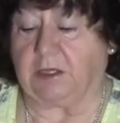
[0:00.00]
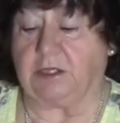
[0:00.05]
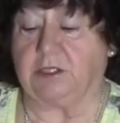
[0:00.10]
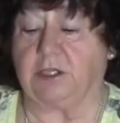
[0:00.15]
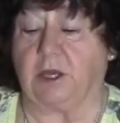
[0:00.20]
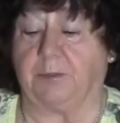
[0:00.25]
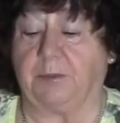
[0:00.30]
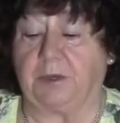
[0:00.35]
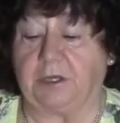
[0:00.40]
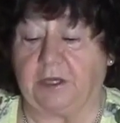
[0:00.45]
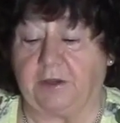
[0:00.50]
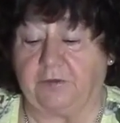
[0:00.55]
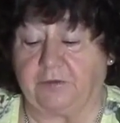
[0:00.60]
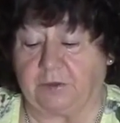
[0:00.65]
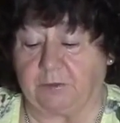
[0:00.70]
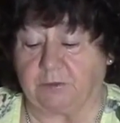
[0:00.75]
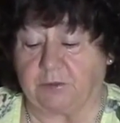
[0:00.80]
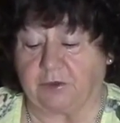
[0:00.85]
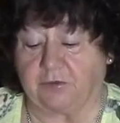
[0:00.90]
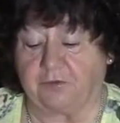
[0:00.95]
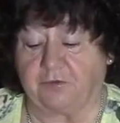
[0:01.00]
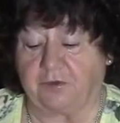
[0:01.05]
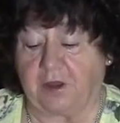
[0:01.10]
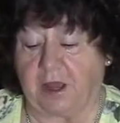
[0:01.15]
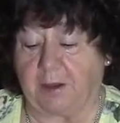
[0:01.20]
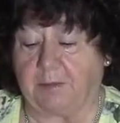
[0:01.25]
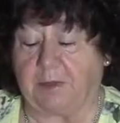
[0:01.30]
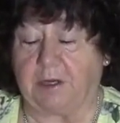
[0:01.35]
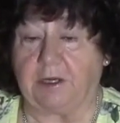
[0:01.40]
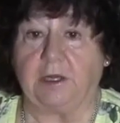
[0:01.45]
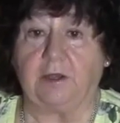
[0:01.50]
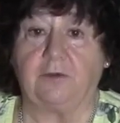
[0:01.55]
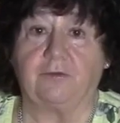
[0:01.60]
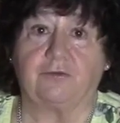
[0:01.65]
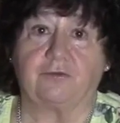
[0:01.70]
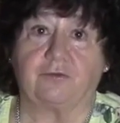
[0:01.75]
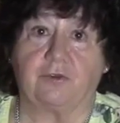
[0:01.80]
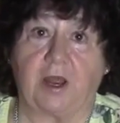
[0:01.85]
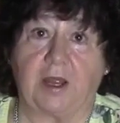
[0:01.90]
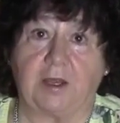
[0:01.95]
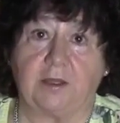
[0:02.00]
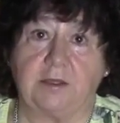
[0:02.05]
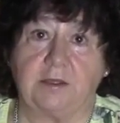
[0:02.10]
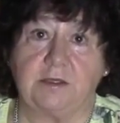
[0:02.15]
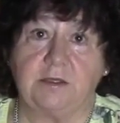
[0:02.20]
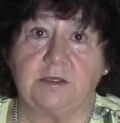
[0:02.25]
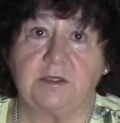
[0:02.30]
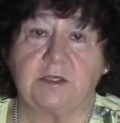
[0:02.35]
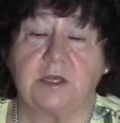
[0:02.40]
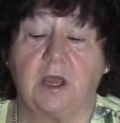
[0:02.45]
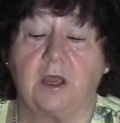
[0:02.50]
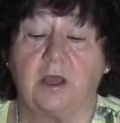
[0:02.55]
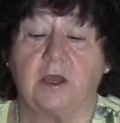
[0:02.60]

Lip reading: up and give them to family, friends.